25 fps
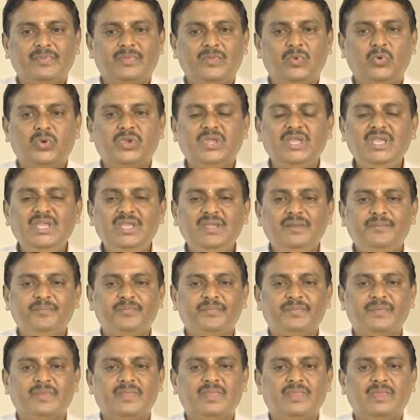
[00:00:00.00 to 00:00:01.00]
Okay.
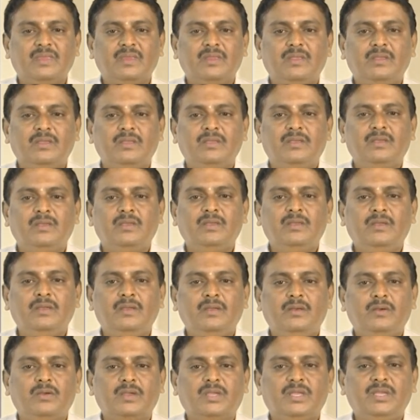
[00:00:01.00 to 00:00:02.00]

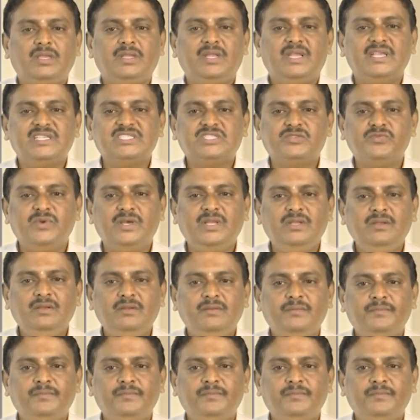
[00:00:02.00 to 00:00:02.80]
Okay, next one,